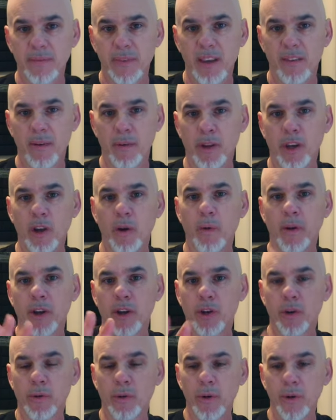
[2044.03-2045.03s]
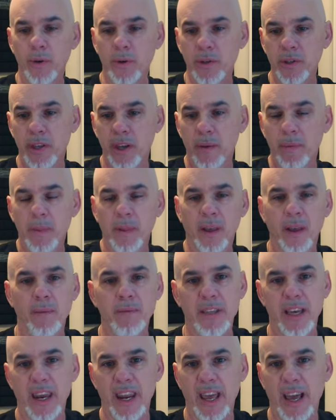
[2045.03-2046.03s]
If I'm going to go on a cruise, comes
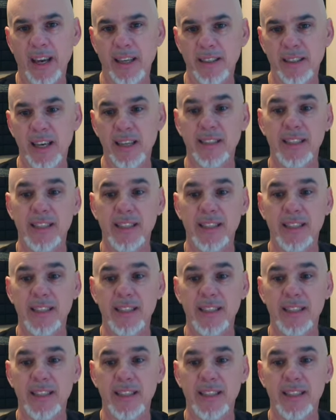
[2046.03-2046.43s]
out of excess.